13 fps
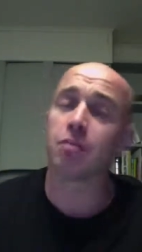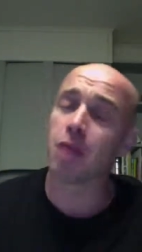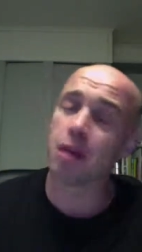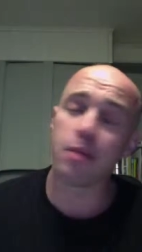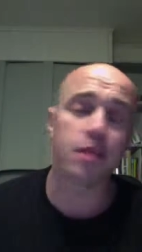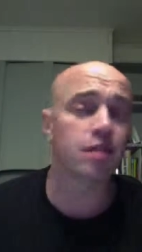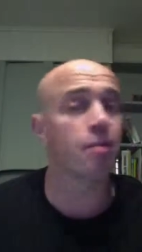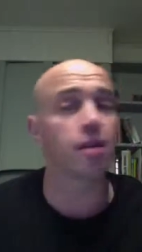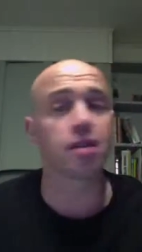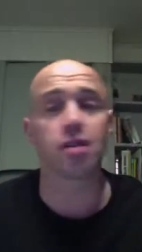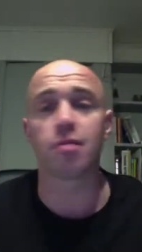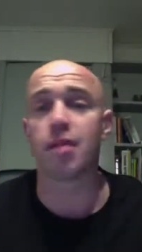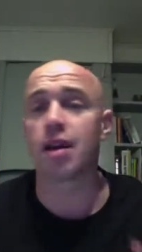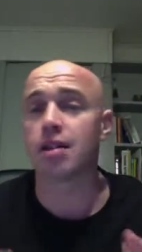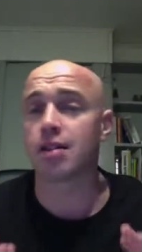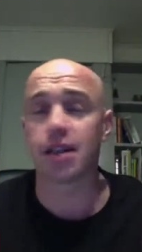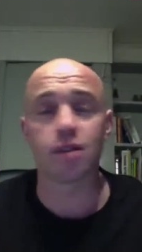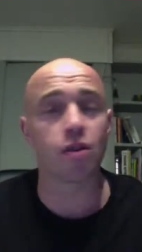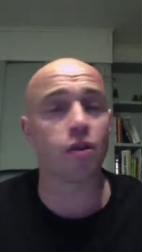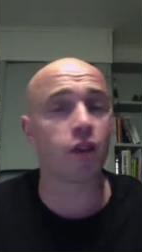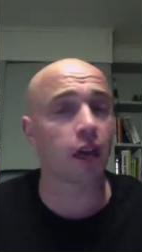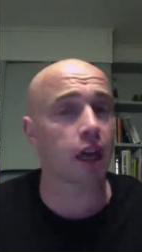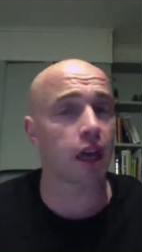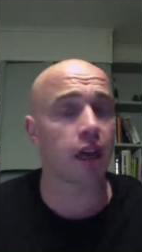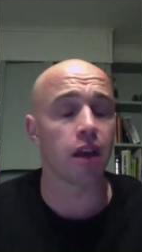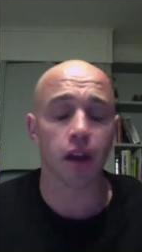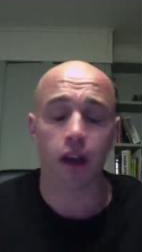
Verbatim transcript: maybe some muscle mass. That's okay.